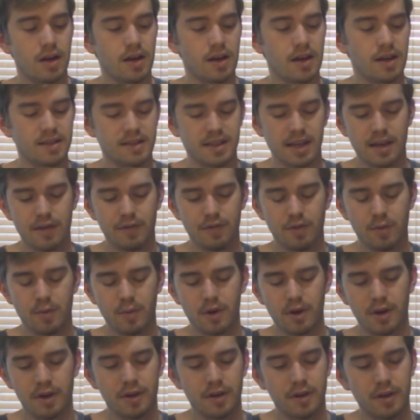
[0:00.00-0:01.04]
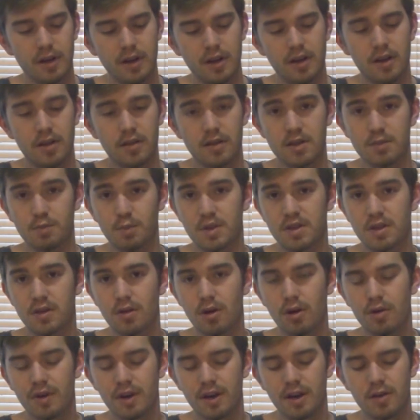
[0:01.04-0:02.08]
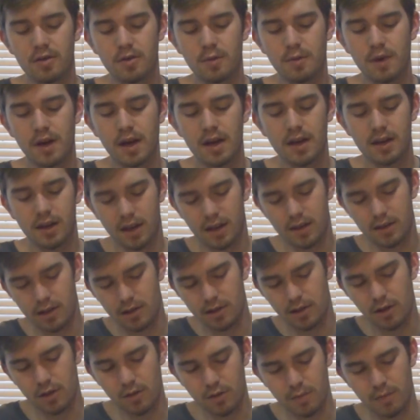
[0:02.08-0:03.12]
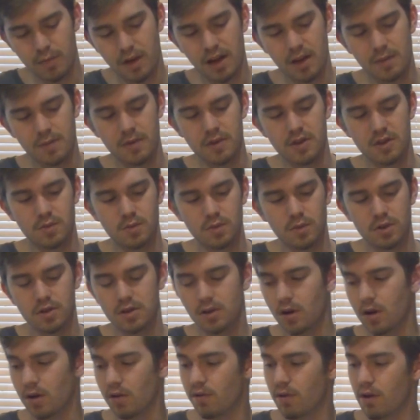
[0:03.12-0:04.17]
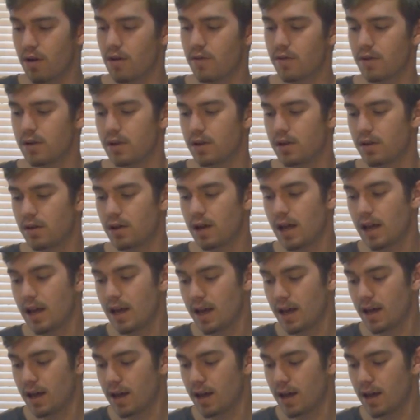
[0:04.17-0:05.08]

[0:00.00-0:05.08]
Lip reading: Aside from this missing hole right here in the back and the lower back piece which are right over here.